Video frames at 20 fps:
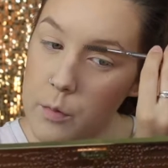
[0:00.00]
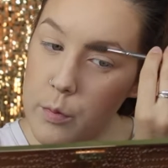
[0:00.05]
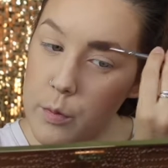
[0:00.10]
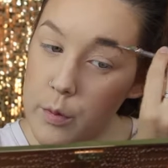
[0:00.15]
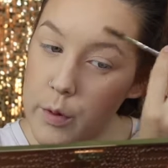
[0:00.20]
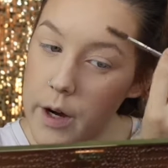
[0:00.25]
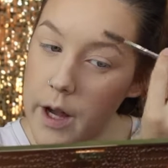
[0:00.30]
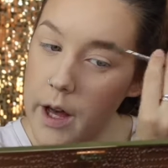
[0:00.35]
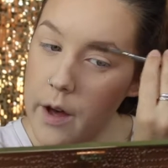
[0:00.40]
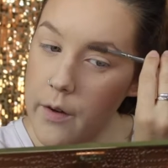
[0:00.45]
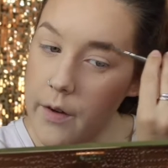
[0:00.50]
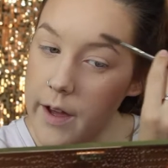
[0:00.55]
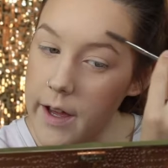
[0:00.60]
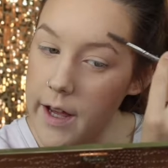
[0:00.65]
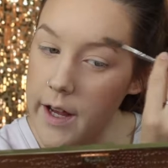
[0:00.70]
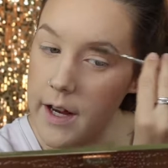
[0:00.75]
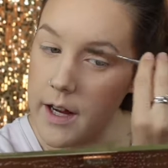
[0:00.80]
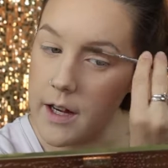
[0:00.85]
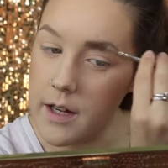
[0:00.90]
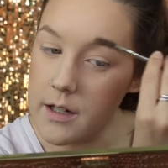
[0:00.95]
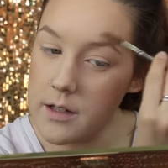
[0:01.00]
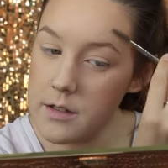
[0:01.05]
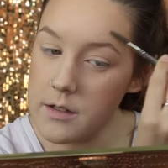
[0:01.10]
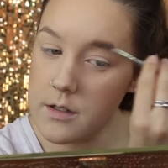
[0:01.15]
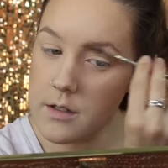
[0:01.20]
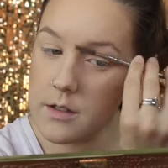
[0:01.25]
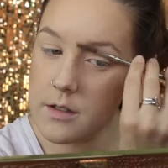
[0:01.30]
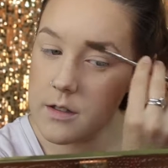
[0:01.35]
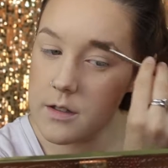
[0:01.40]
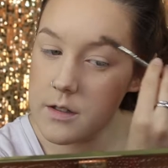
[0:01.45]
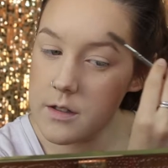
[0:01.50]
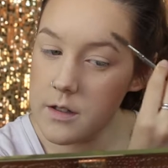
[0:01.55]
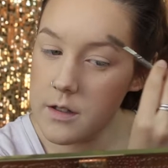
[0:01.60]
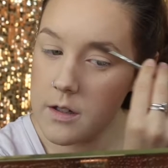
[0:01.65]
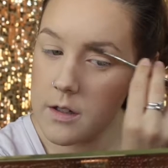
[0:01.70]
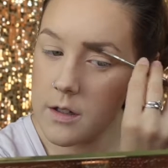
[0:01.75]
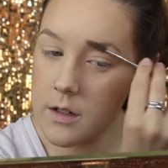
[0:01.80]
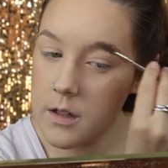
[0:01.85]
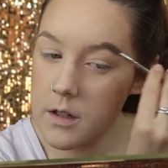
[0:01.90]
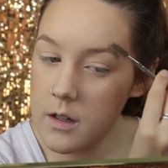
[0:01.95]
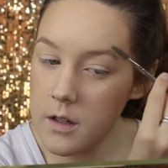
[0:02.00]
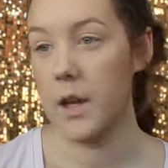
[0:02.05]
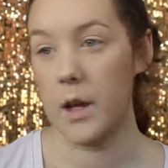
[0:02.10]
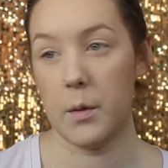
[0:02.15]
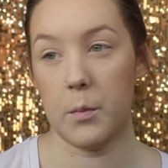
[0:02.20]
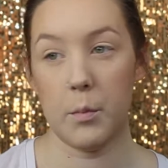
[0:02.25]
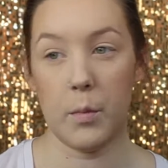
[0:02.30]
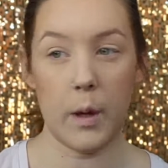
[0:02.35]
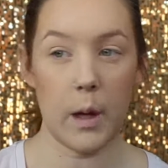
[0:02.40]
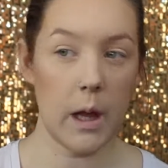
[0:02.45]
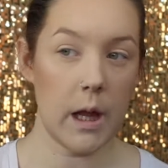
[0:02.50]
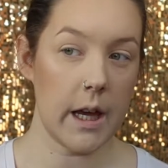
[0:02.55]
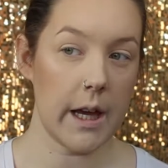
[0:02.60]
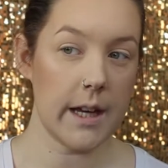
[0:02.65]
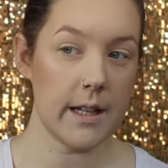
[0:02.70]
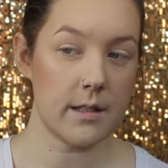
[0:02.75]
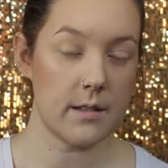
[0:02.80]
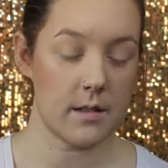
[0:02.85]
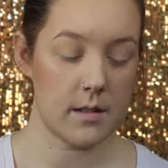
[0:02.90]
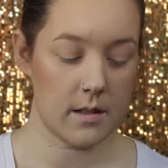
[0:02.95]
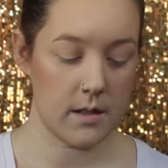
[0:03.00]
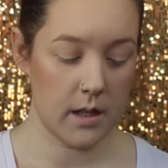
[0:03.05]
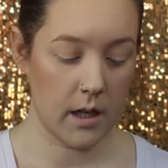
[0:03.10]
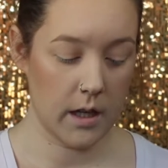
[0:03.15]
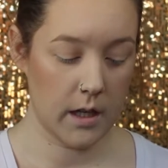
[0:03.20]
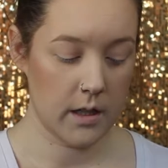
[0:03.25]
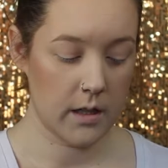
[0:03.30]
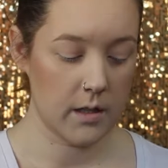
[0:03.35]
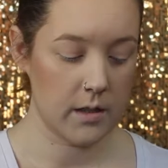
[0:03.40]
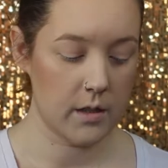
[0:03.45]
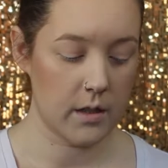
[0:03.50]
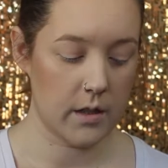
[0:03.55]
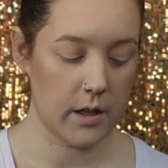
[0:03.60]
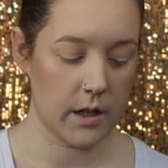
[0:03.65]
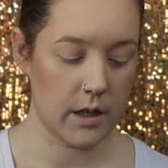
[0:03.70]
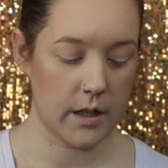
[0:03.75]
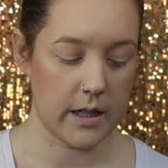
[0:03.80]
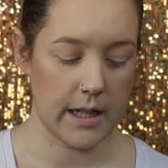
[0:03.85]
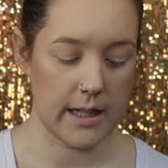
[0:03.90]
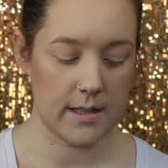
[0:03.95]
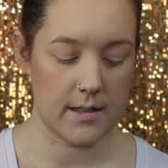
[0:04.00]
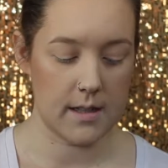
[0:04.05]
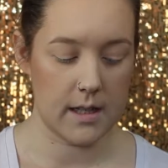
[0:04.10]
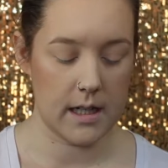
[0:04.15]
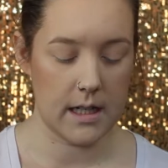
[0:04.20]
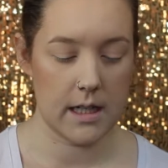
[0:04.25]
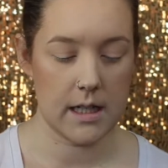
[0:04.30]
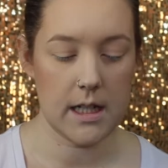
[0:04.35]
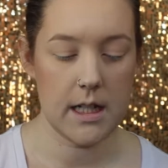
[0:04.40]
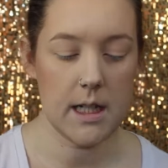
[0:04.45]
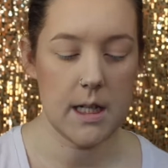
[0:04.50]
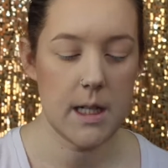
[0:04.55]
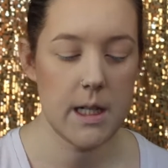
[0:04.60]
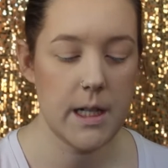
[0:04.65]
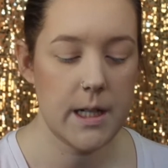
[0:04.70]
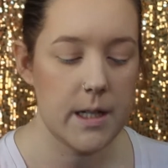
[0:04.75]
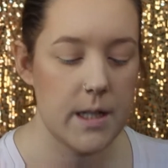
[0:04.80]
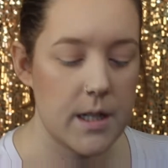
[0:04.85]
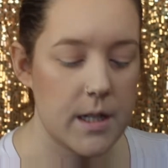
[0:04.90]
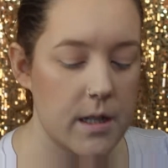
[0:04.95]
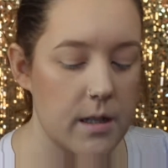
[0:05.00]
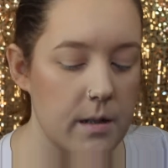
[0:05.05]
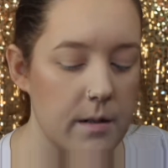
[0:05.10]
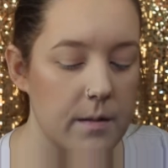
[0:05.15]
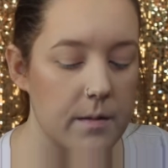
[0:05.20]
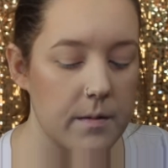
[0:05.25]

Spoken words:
brow hairs in place so they're nice and neat.